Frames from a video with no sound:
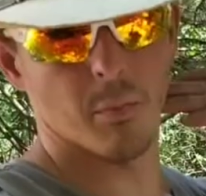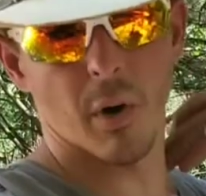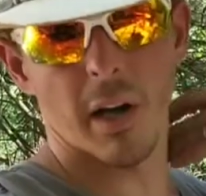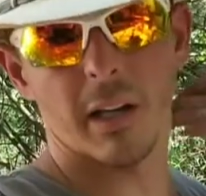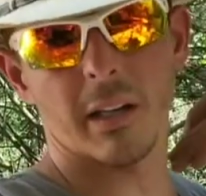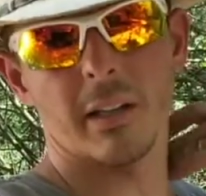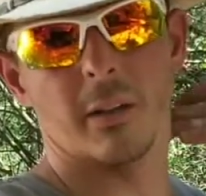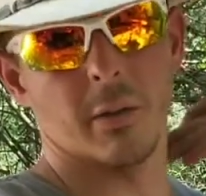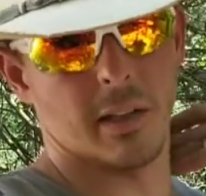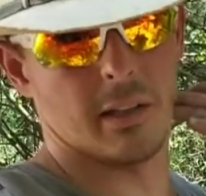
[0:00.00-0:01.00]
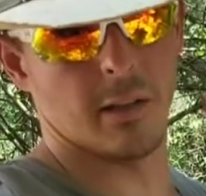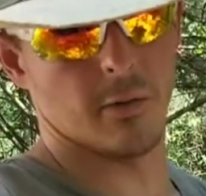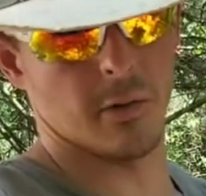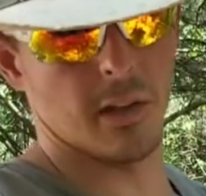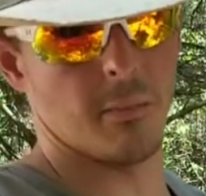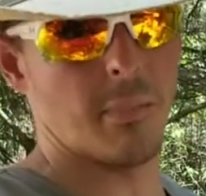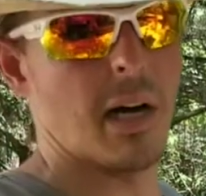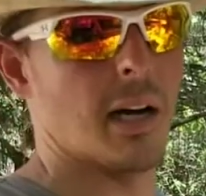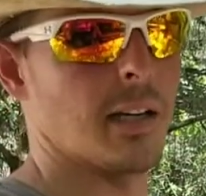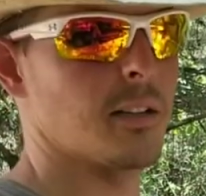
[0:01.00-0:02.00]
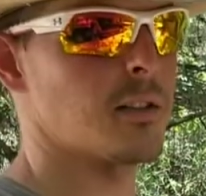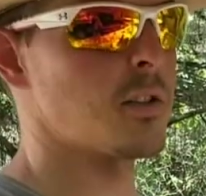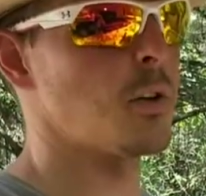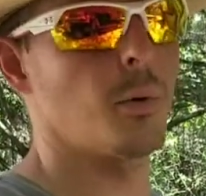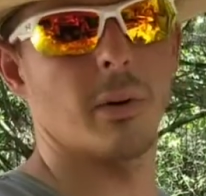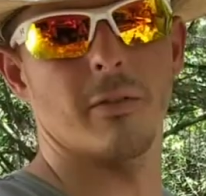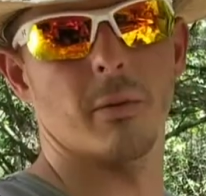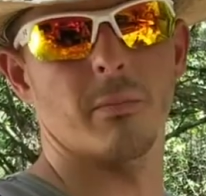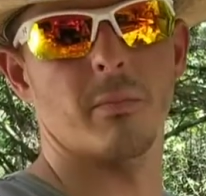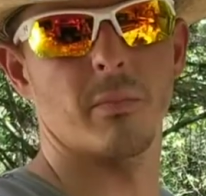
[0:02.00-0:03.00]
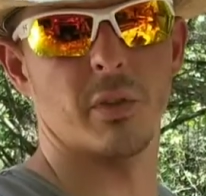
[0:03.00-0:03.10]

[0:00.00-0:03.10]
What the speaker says: break, you can literally buy 2 of them